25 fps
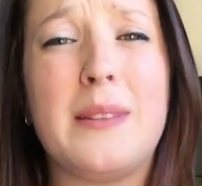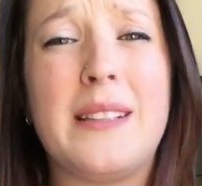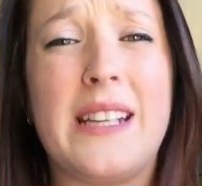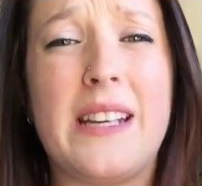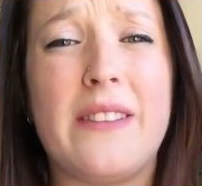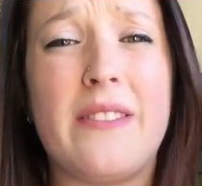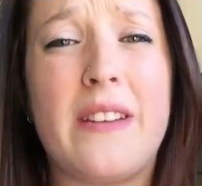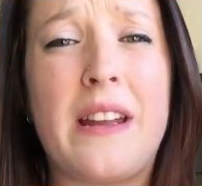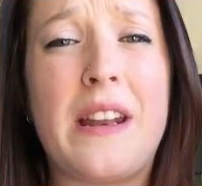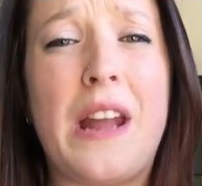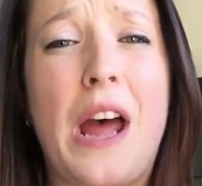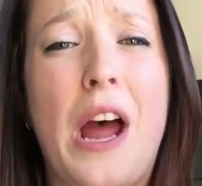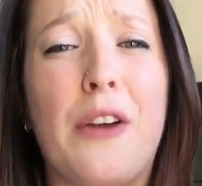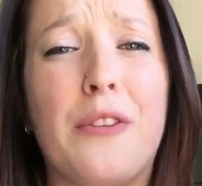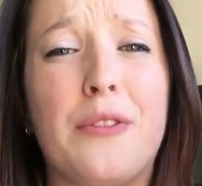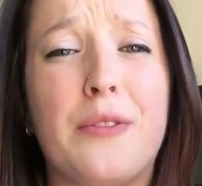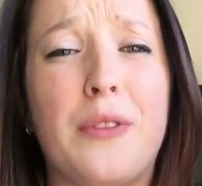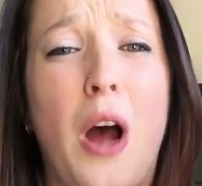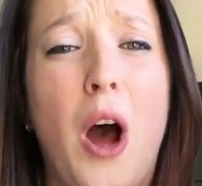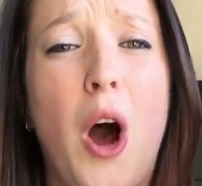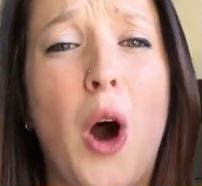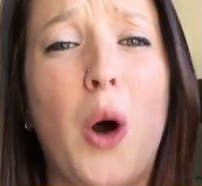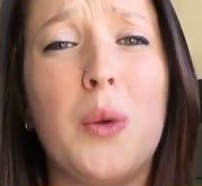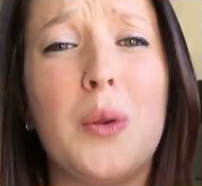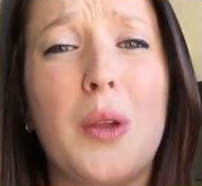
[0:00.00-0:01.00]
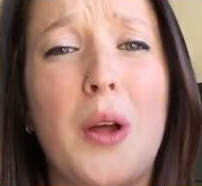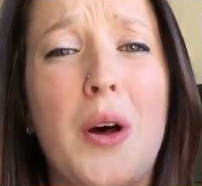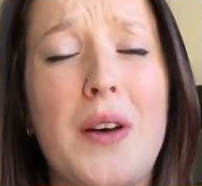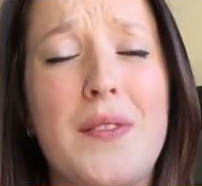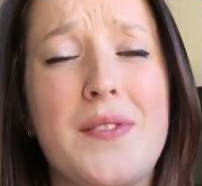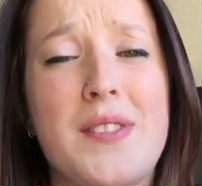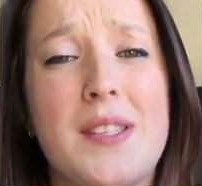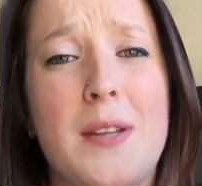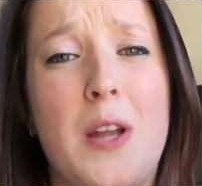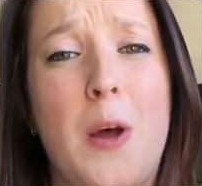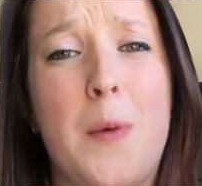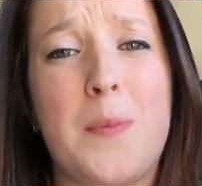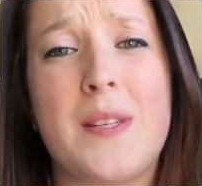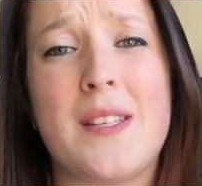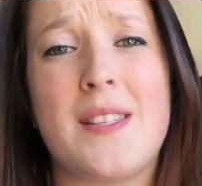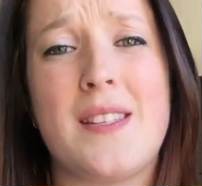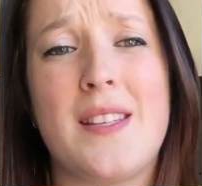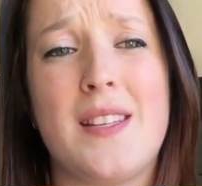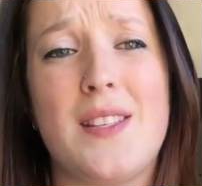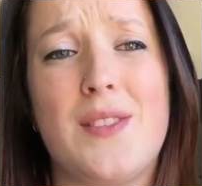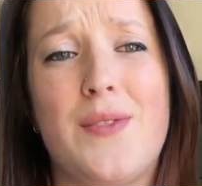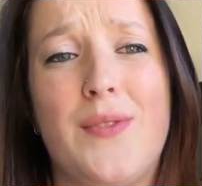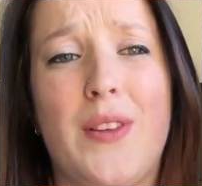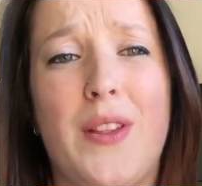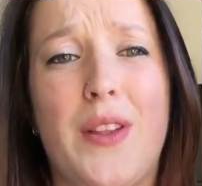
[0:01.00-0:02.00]
given a whole lot of
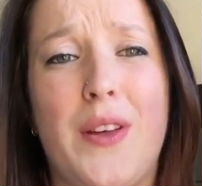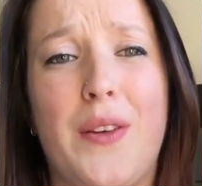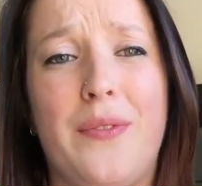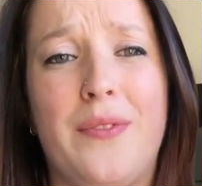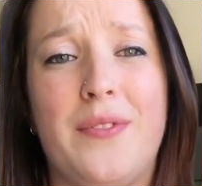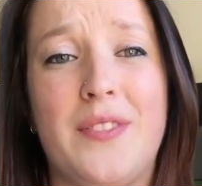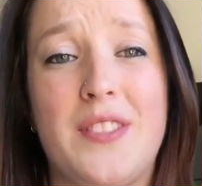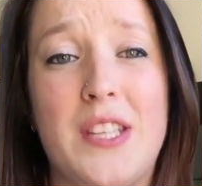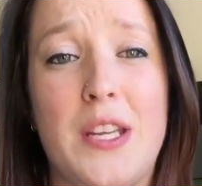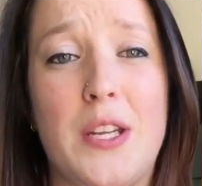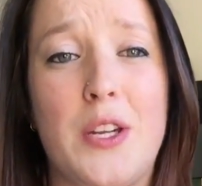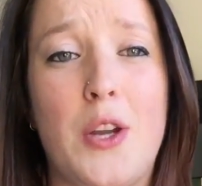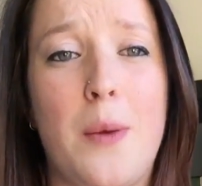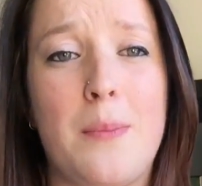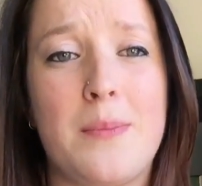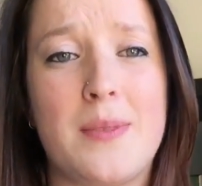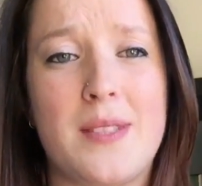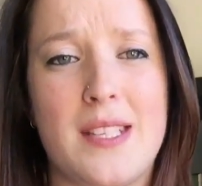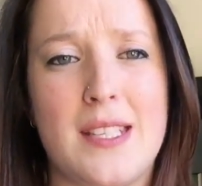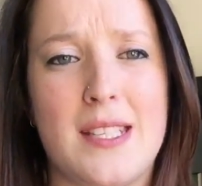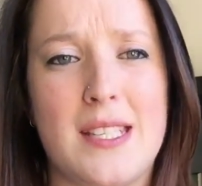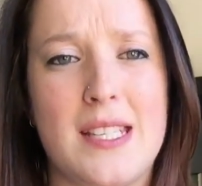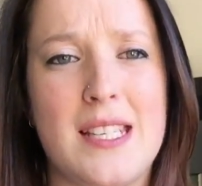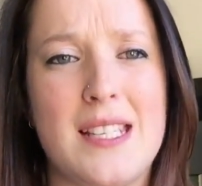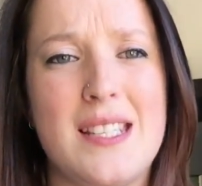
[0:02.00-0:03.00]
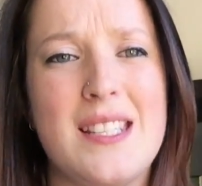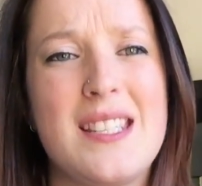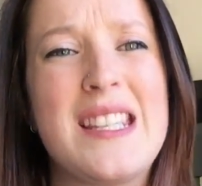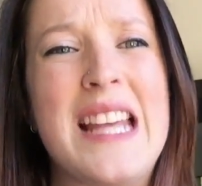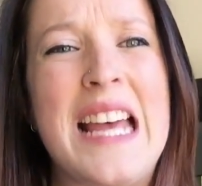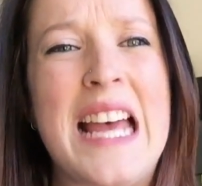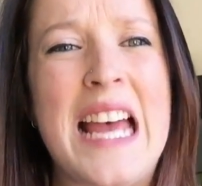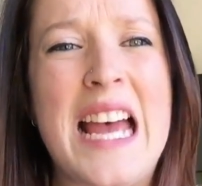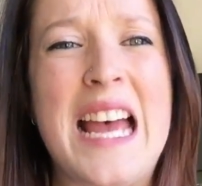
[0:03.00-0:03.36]
synopsises for the synopsises.